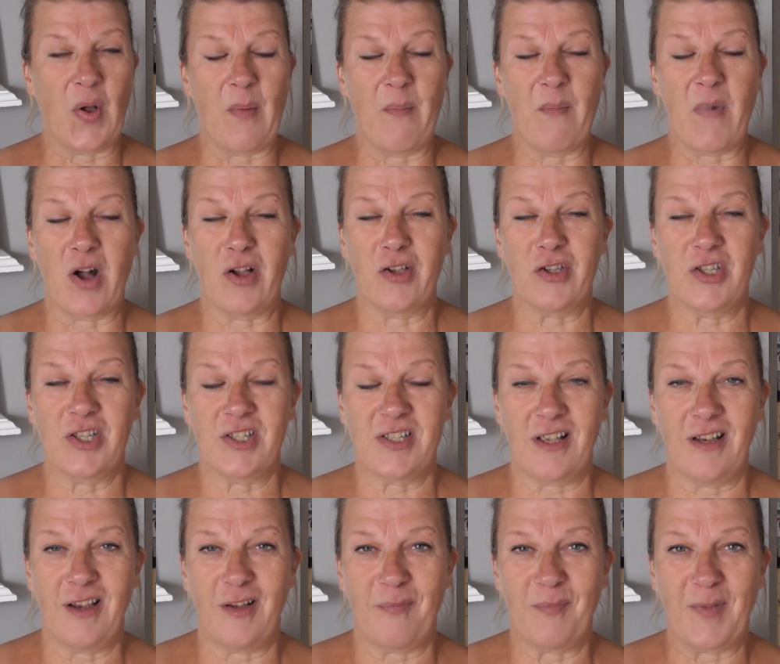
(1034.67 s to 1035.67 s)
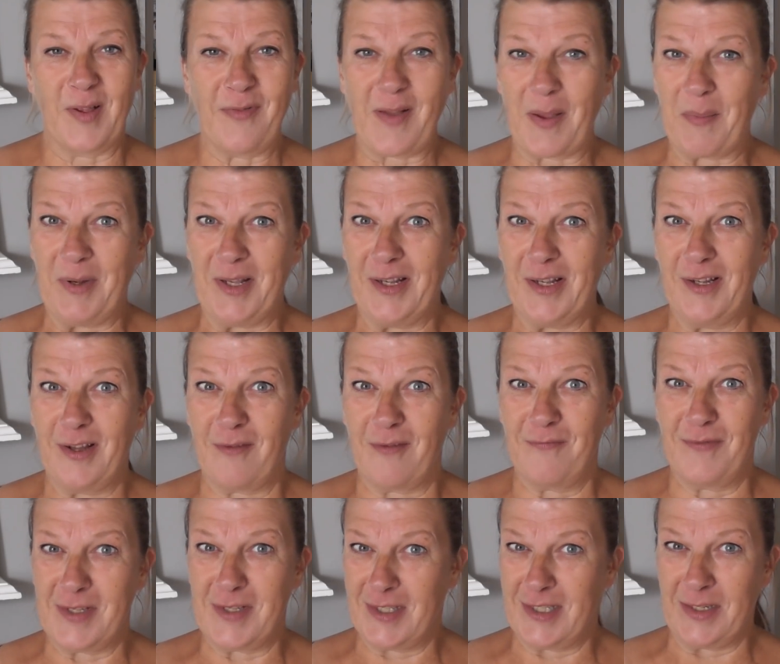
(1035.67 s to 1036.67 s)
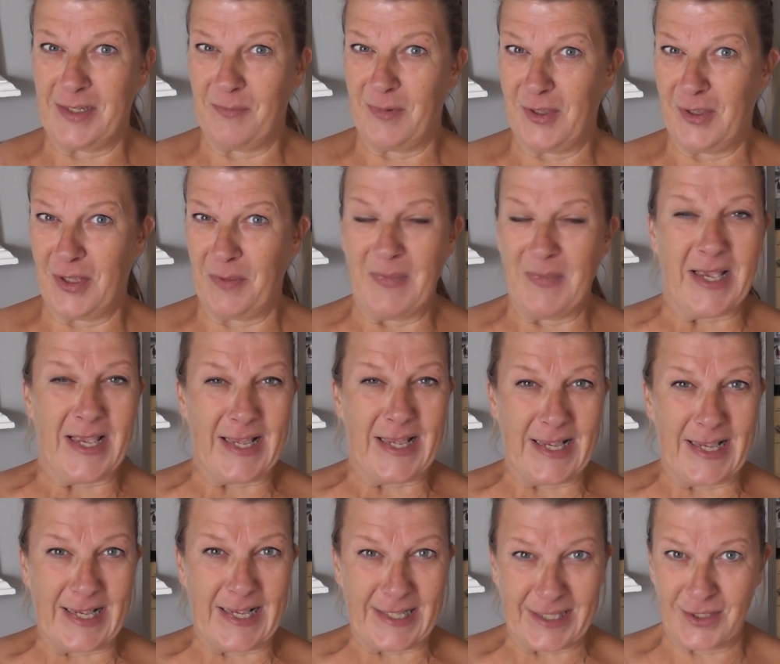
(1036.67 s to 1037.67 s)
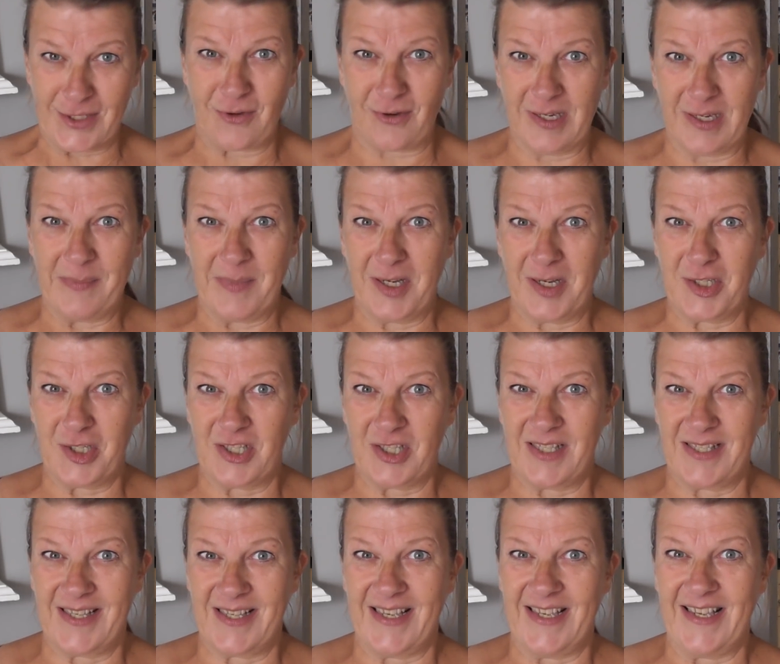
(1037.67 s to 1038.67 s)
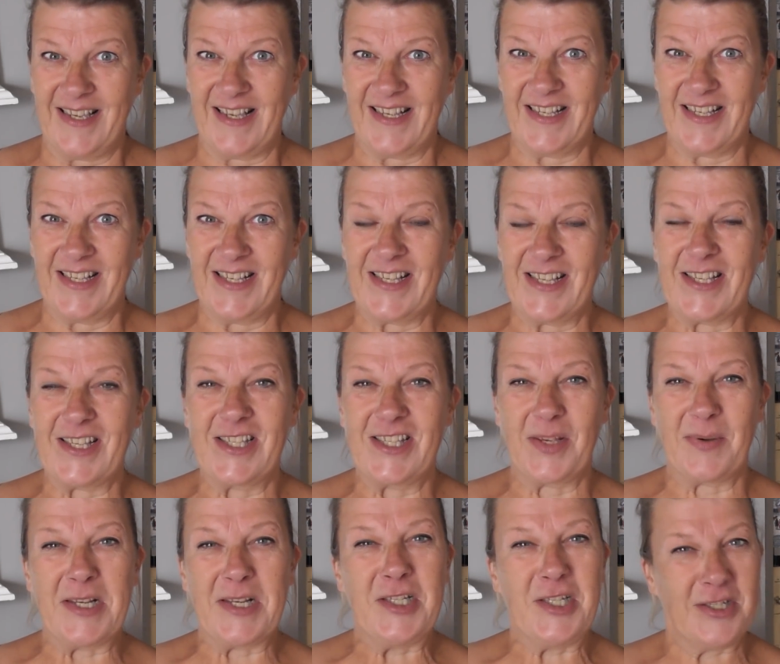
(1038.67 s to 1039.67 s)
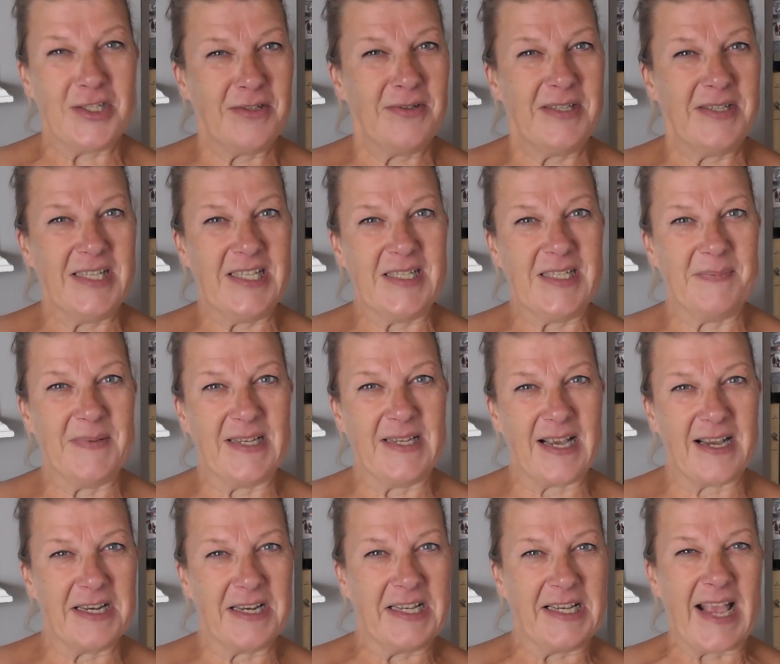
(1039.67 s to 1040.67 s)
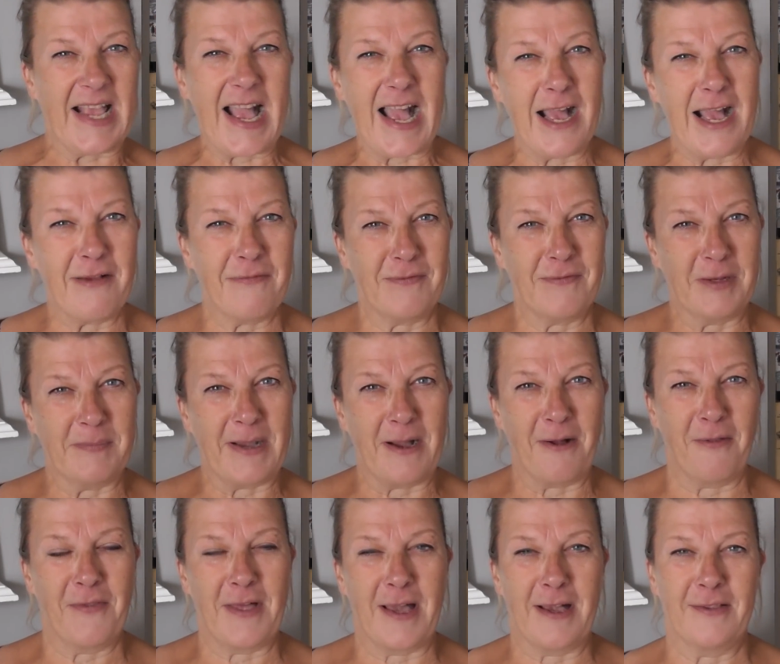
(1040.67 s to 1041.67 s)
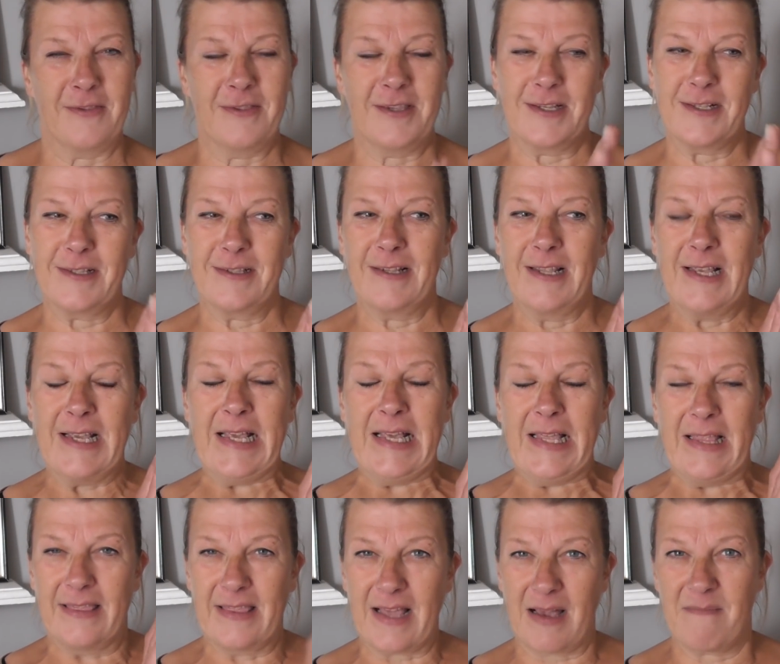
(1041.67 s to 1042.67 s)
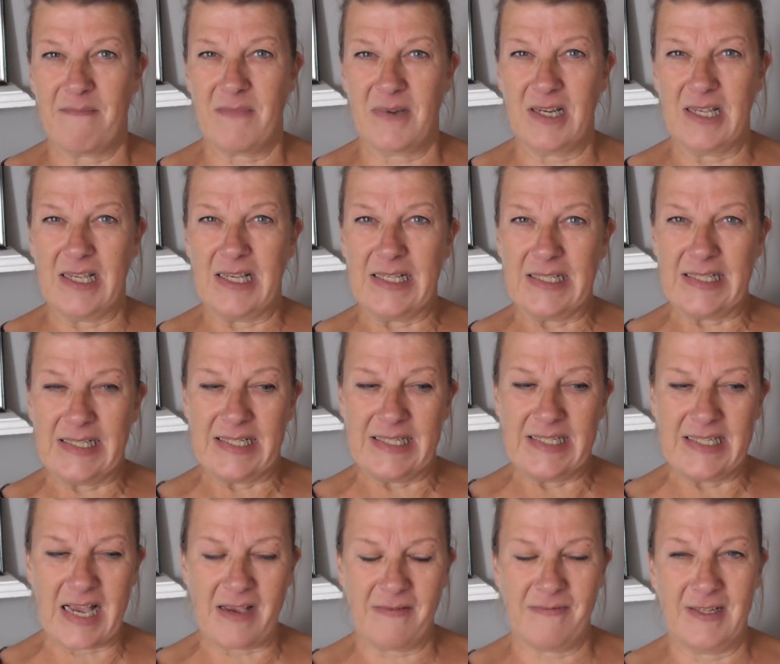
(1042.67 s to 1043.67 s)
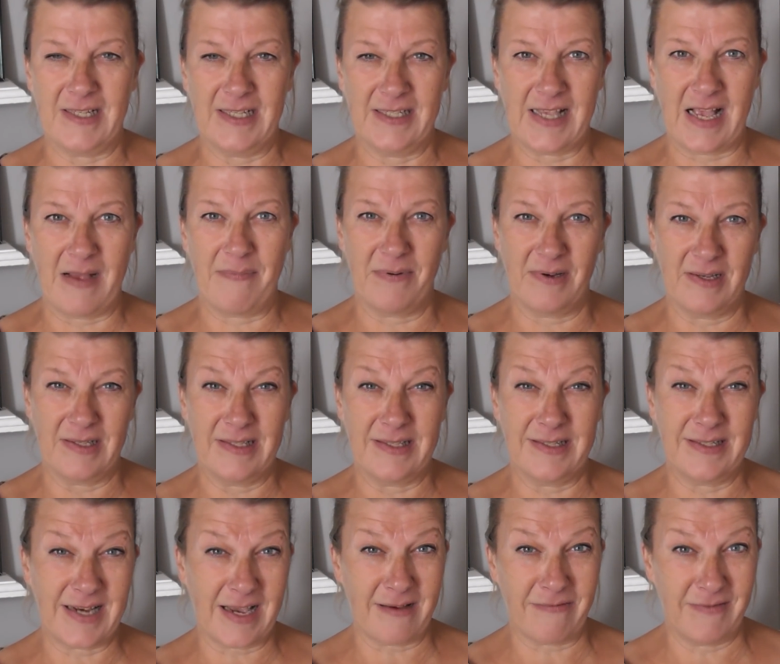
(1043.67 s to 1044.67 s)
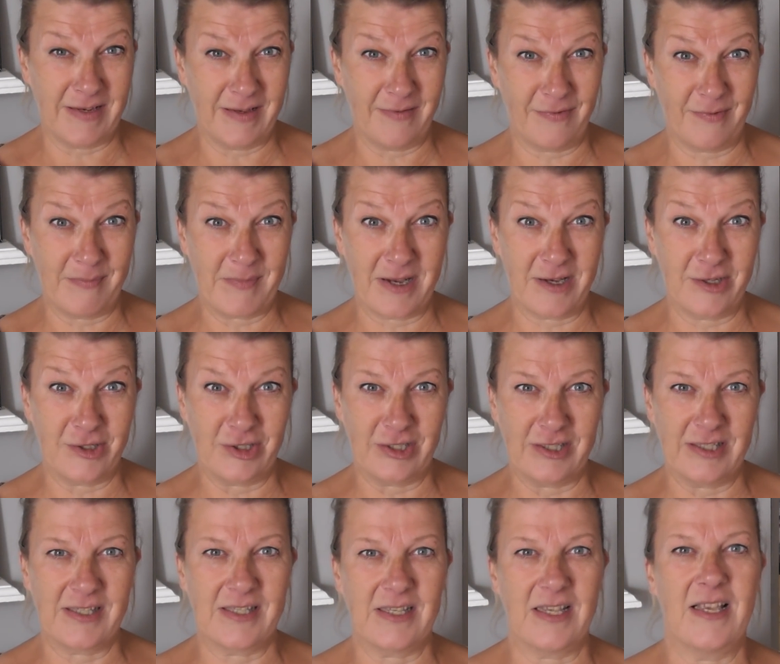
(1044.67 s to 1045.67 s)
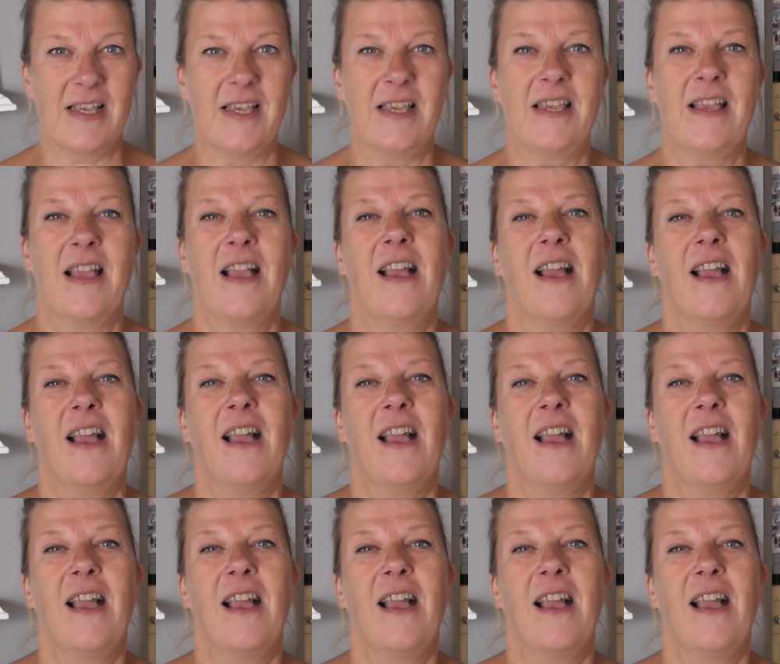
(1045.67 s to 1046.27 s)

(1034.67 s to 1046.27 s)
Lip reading: much as I love my family and love visiting with them, it's not an emergency. So I do need to be kind of careful about that, that that money is definitely separate, it's definitely for emergency.